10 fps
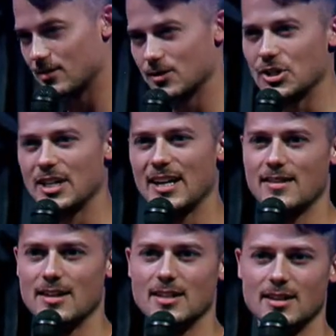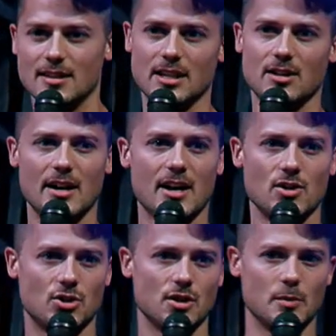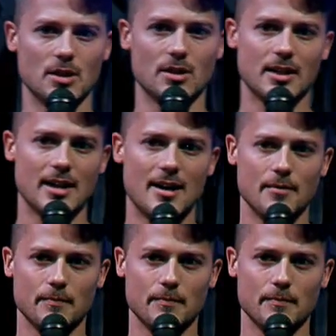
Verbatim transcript: looking at things on the internet you shouldn't be looking at,